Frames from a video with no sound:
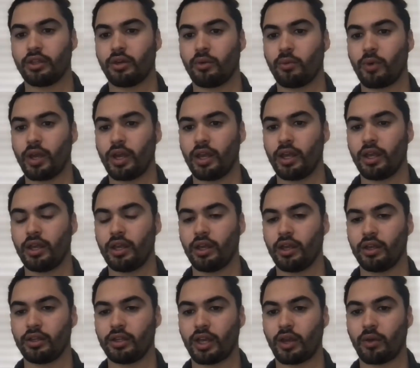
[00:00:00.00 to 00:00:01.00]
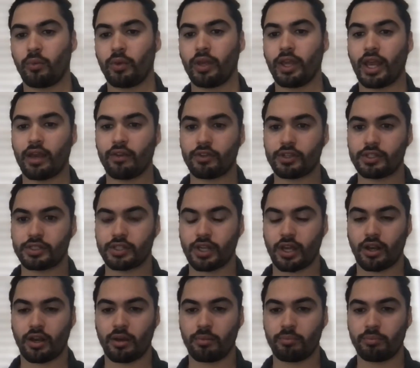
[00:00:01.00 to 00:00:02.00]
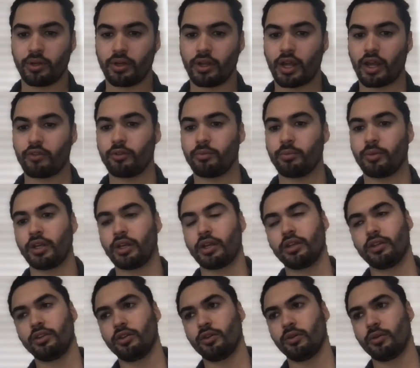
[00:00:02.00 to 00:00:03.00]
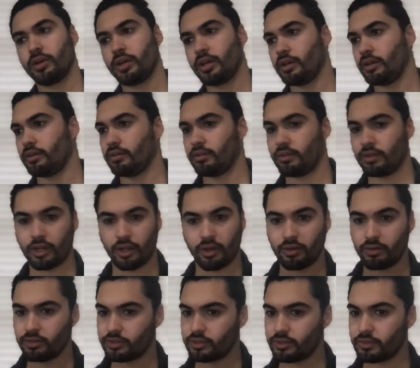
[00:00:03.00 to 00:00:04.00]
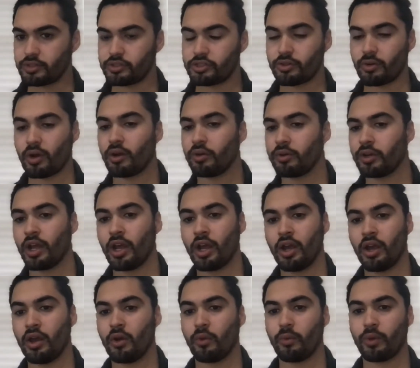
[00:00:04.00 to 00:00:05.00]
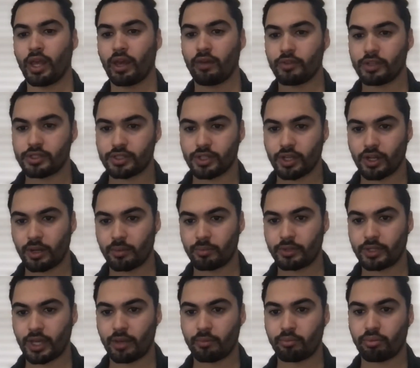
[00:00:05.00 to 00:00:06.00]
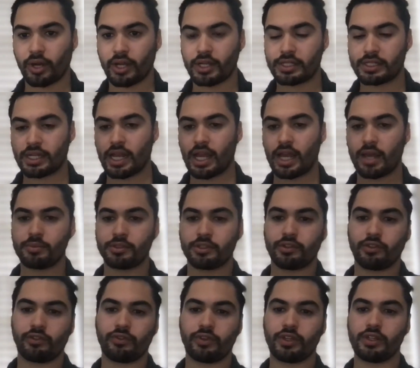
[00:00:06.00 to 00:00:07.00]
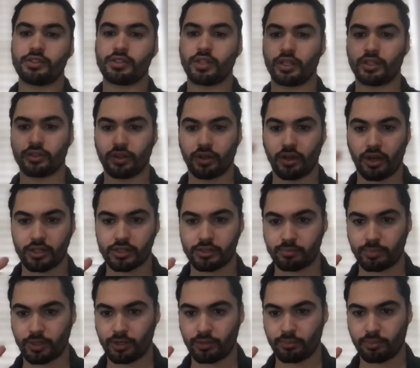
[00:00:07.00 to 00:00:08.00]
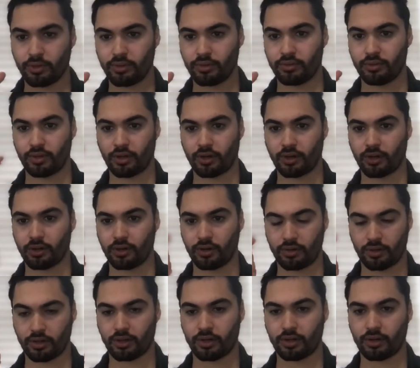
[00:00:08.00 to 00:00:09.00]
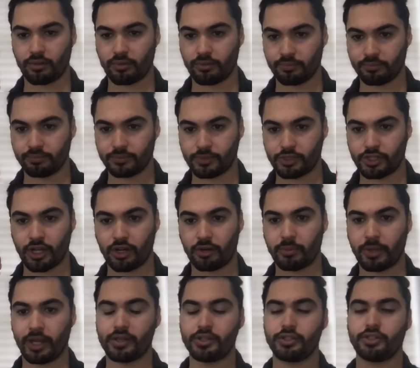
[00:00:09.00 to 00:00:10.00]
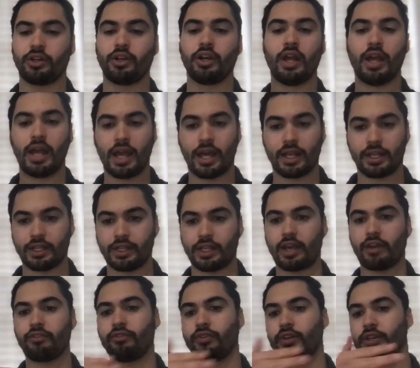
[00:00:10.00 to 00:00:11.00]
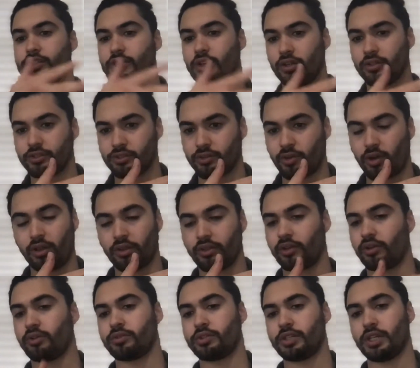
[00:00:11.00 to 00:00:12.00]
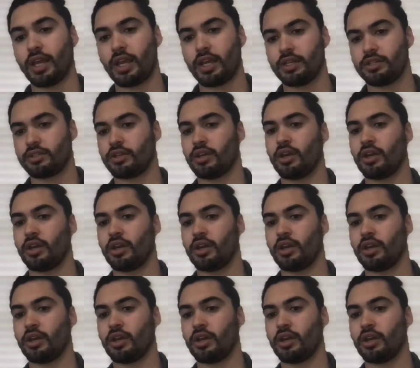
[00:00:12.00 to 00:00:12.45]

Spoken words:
The way that we have it set up, everybody can do it, you know, to each their own. We have it set up that PriceLabs feeds into Hospitable, our channel manager, and then that feeds onto all the OTAs.